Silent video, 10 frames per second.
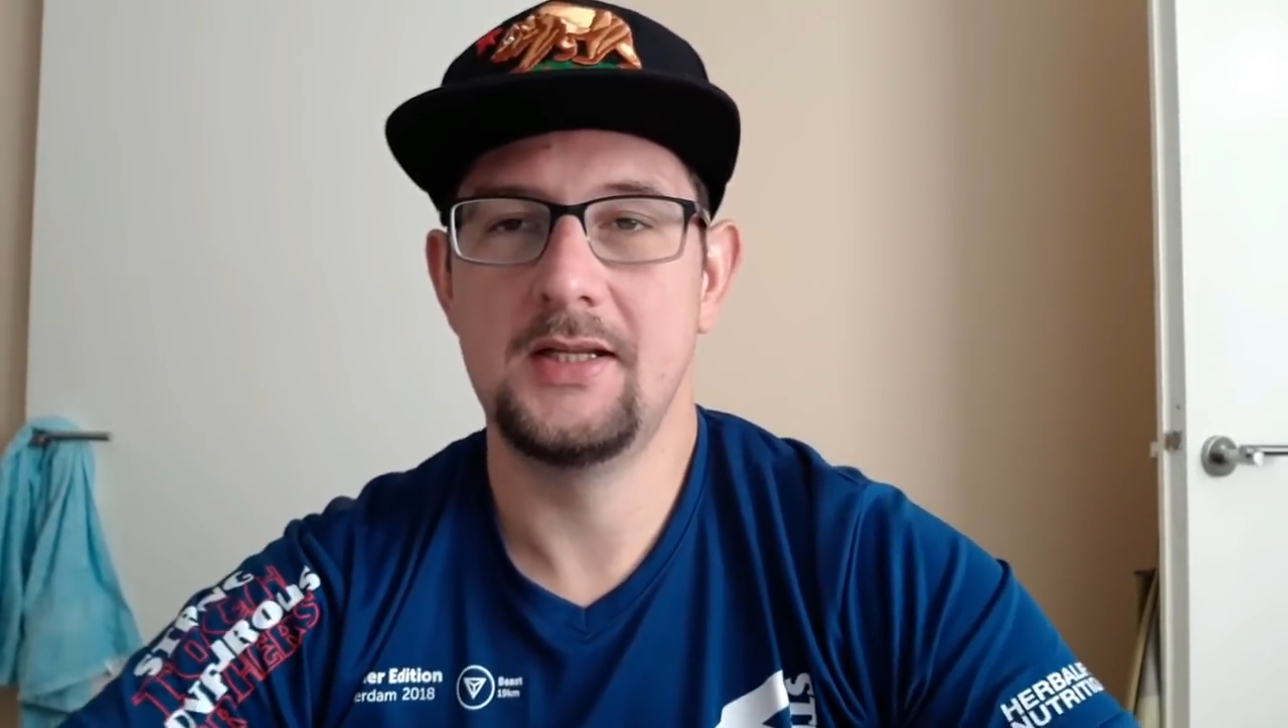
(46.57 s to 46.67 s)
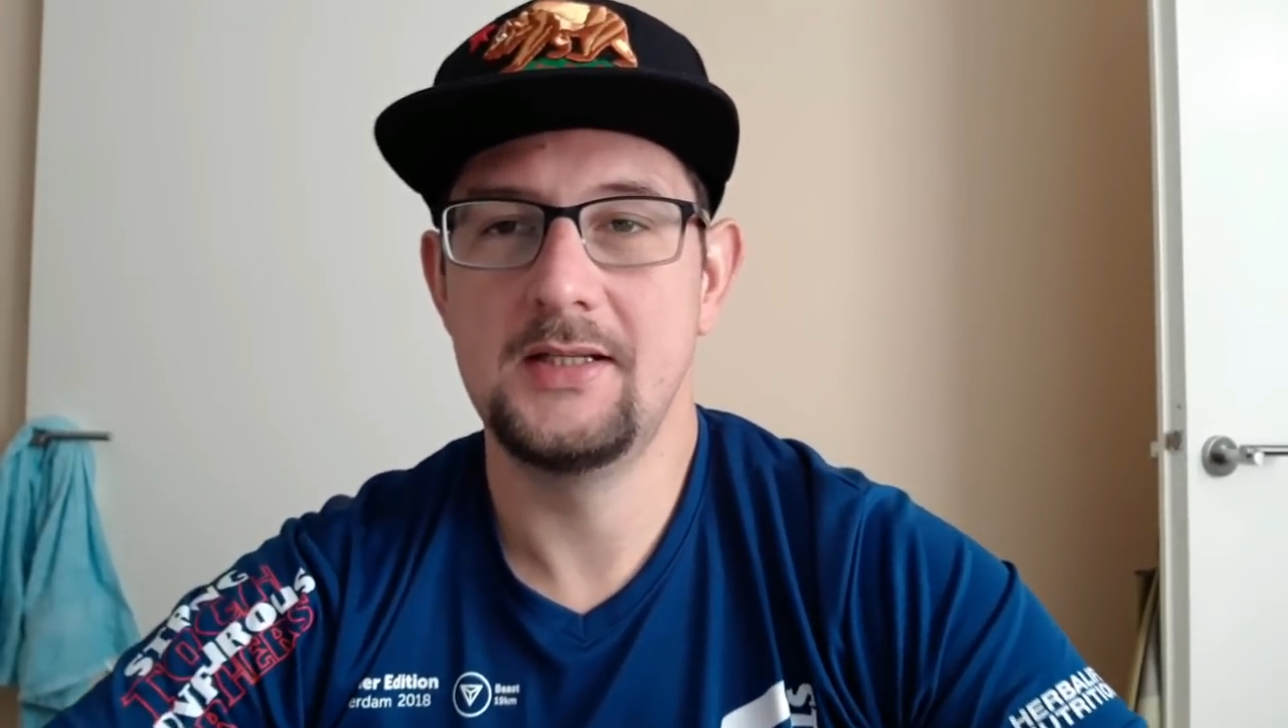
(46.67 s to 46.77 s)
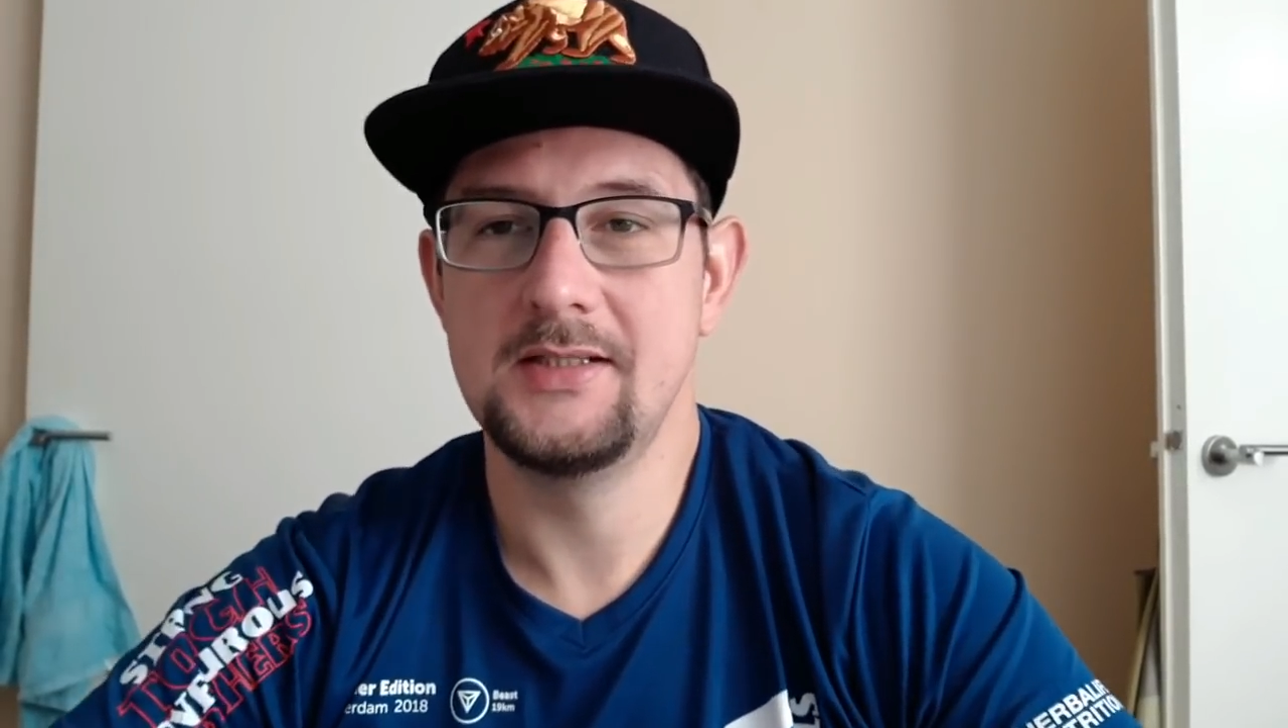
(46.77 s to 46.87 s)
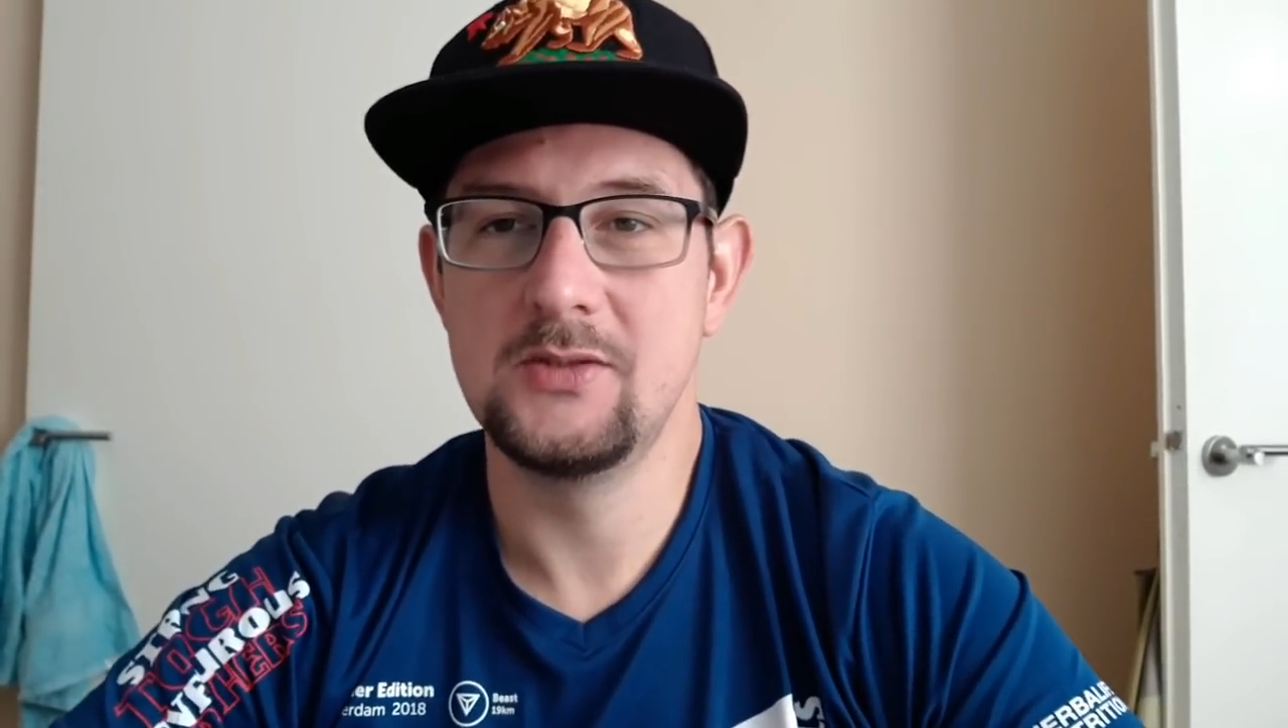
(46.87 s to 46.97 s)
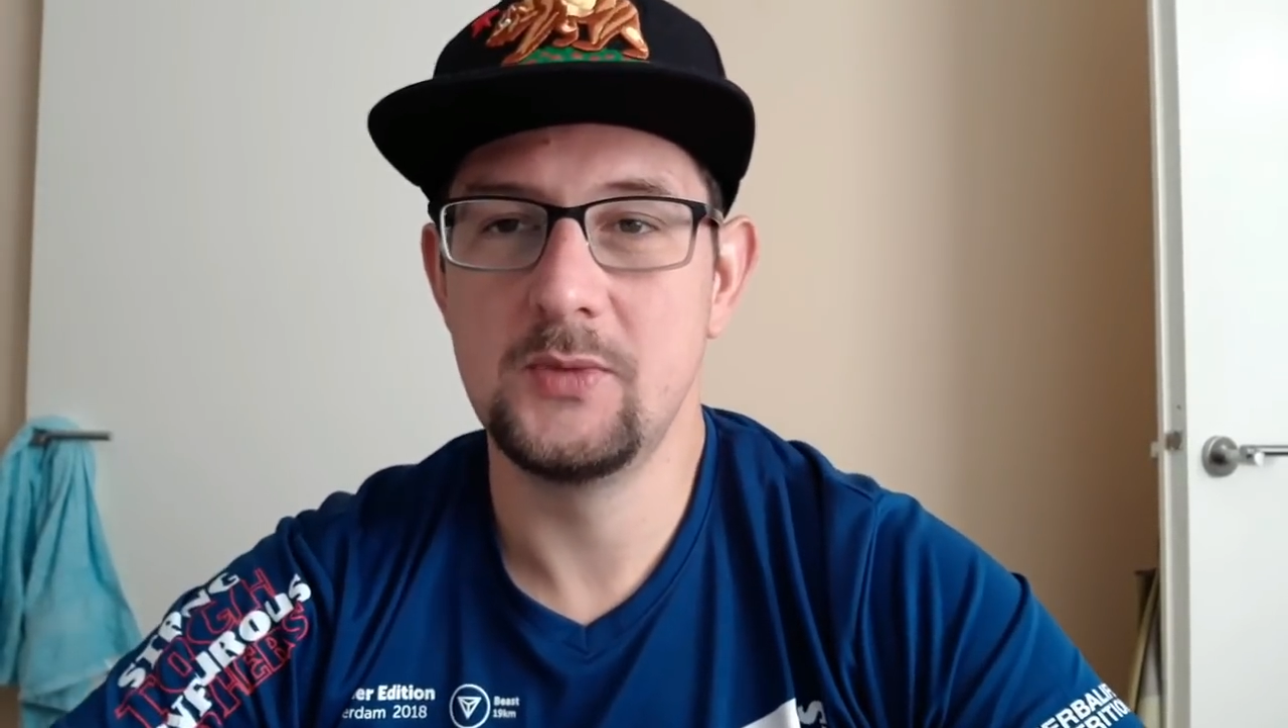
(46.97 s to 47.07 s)
I
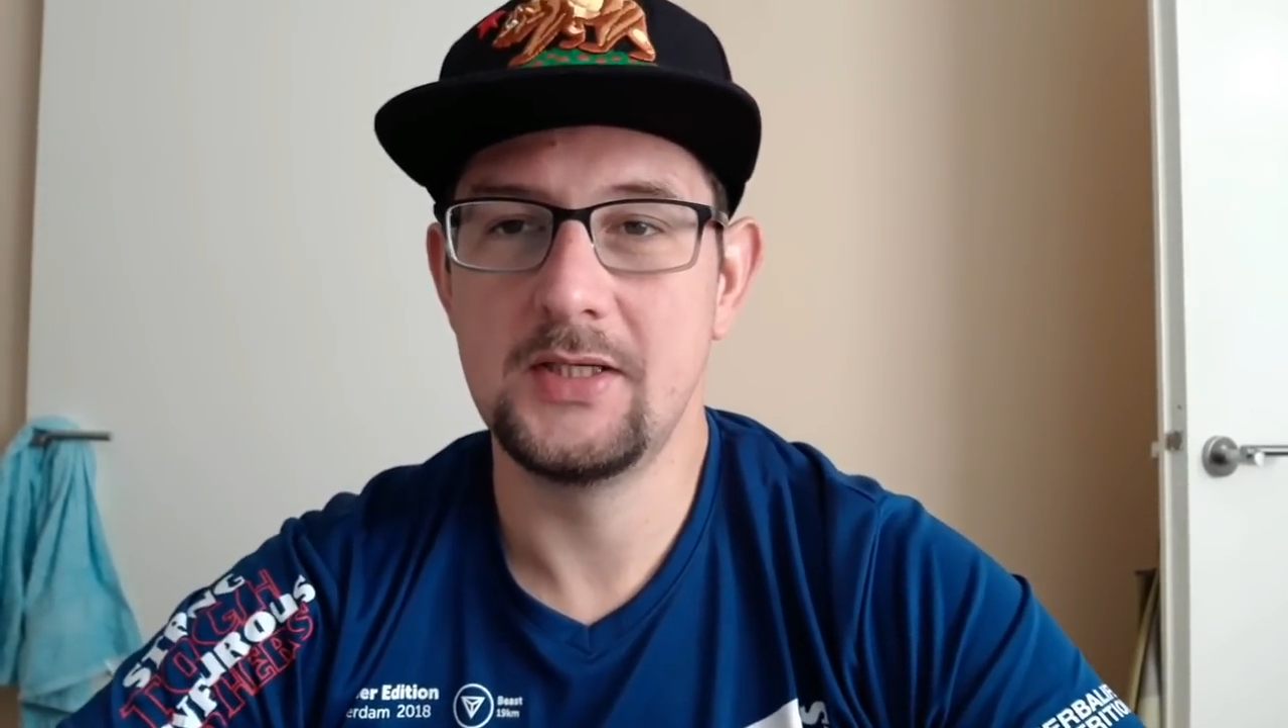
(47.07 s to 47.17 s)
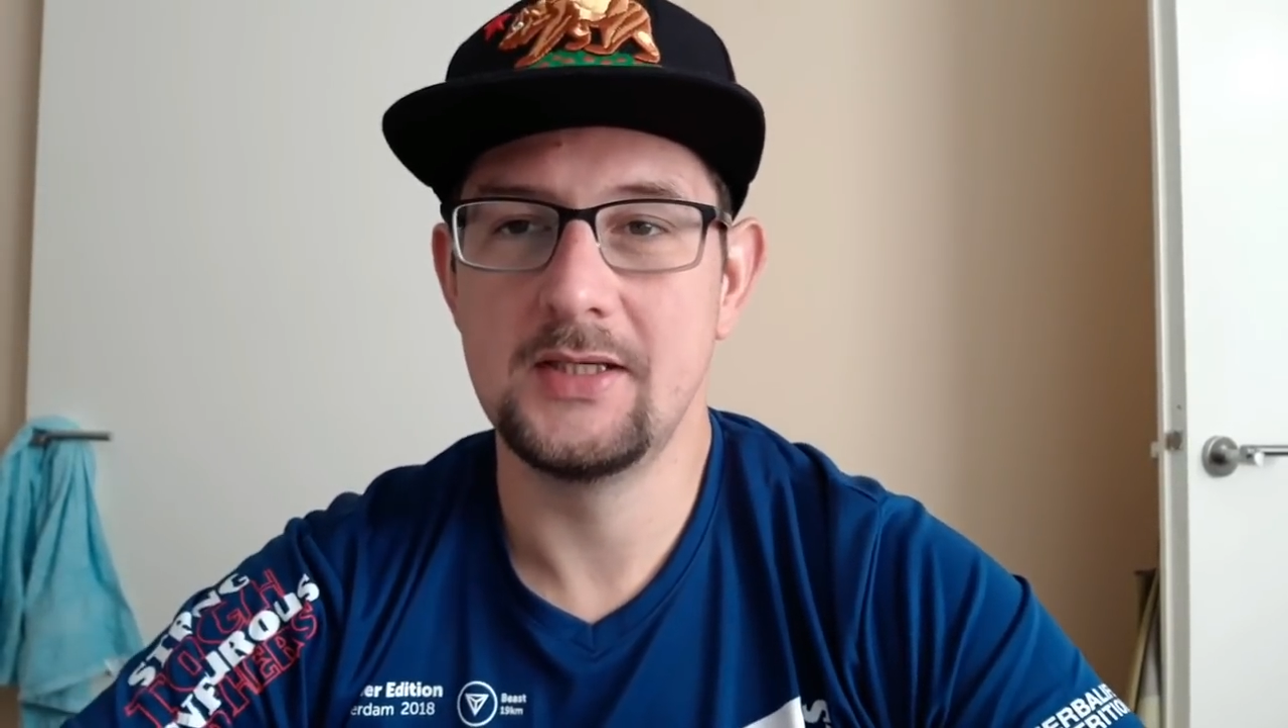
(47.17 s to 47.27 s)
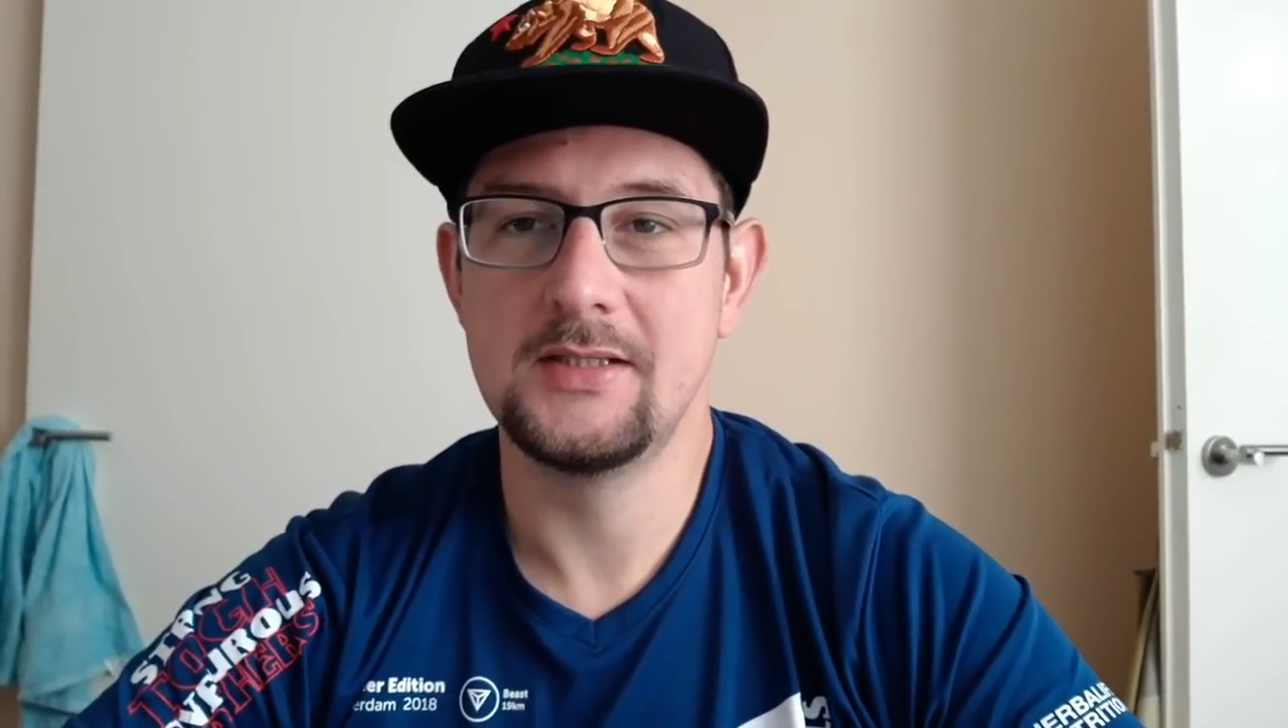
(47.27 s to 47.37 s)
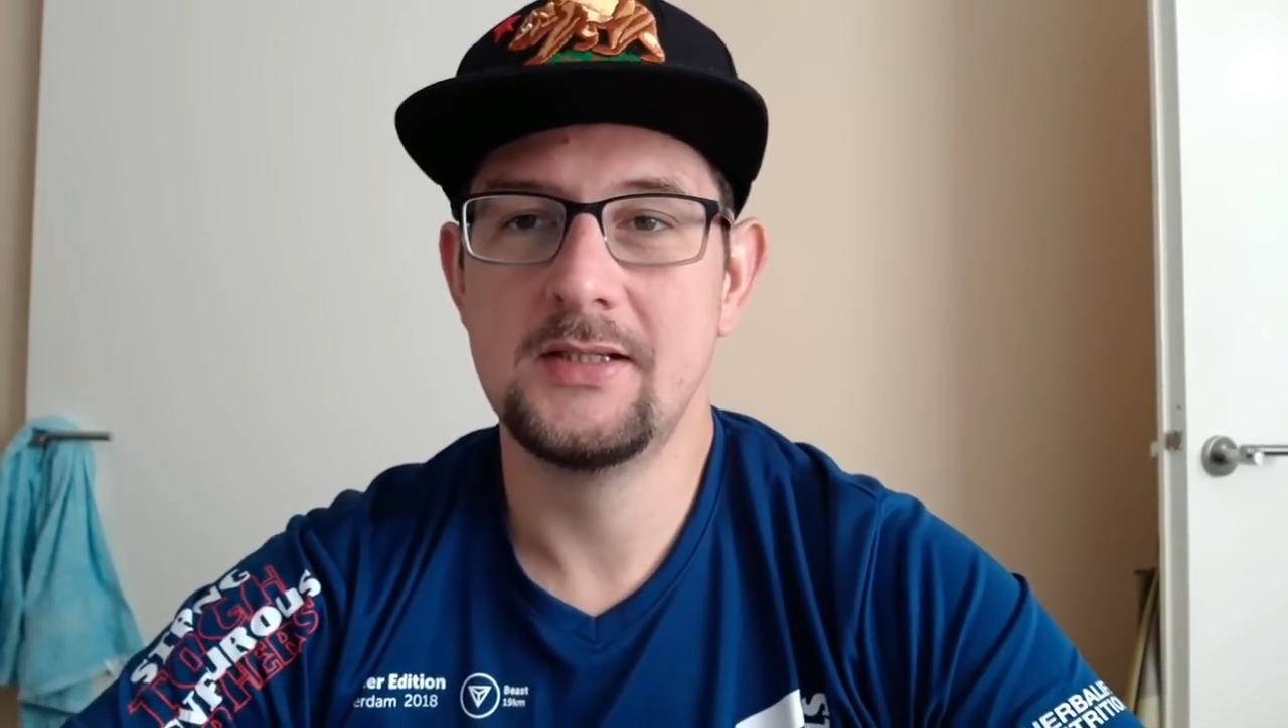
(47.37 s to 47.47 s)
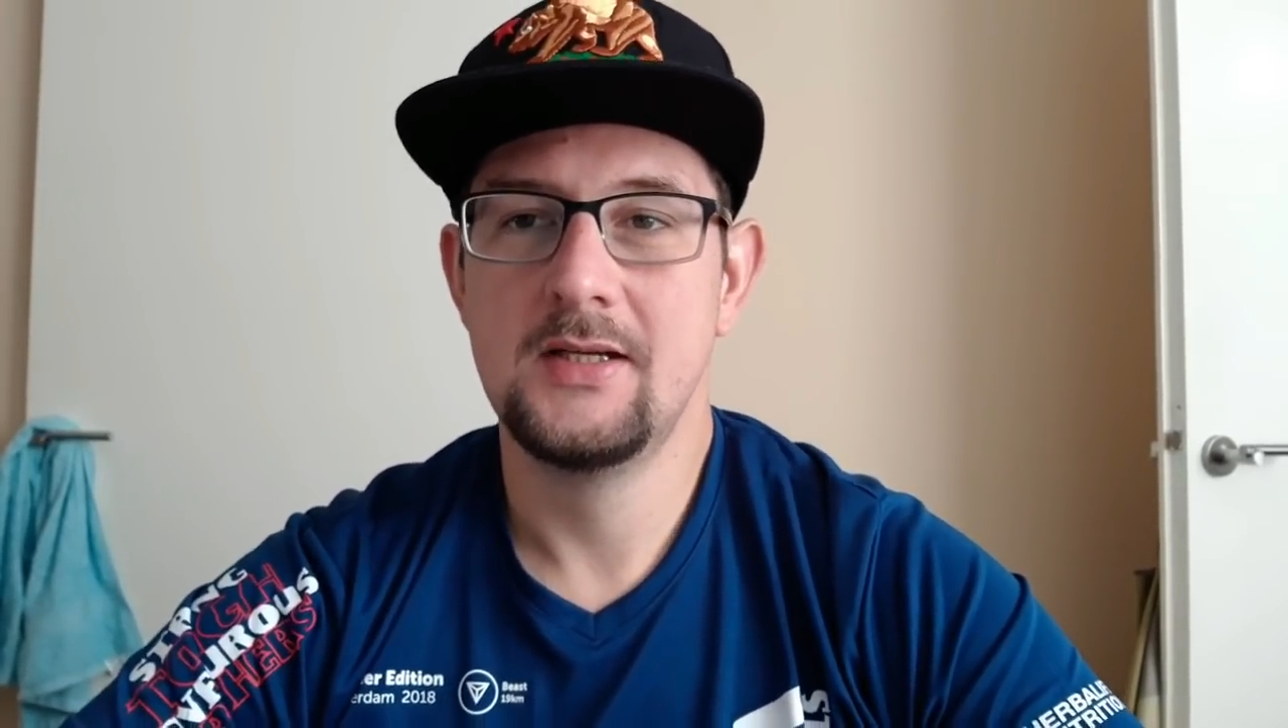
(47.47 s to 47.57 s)
did this
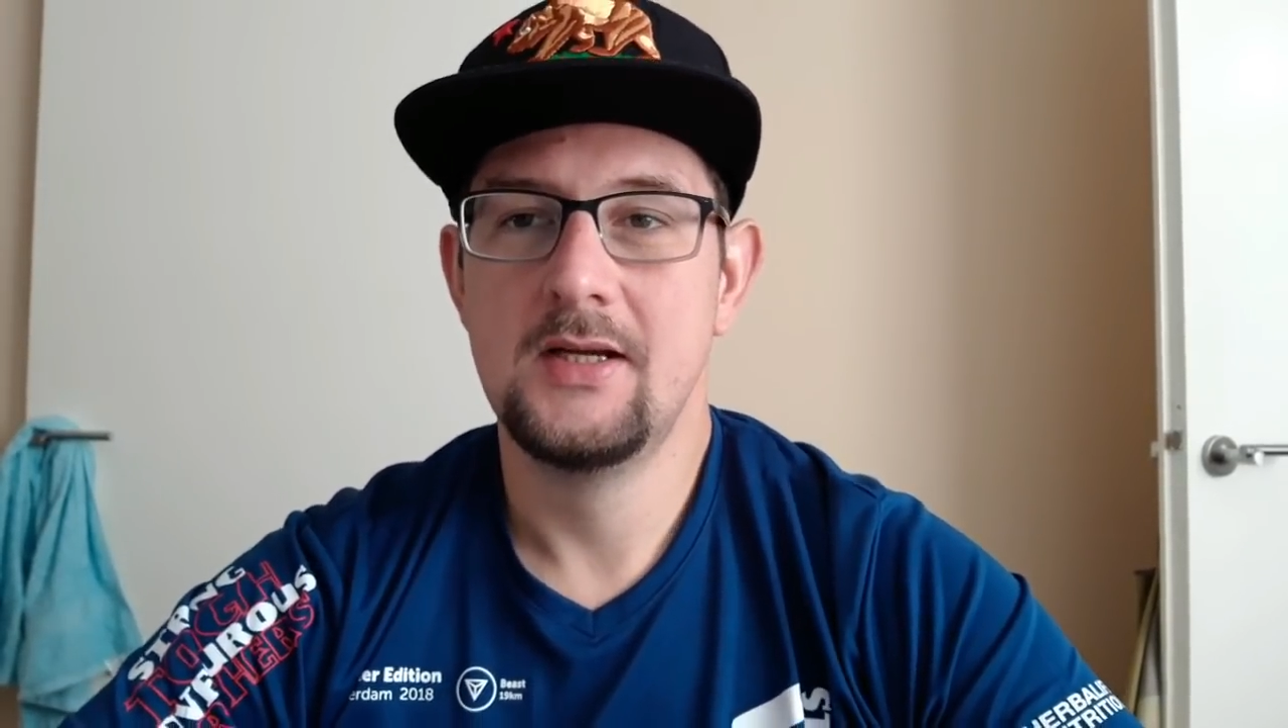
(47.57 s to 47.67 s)
weekend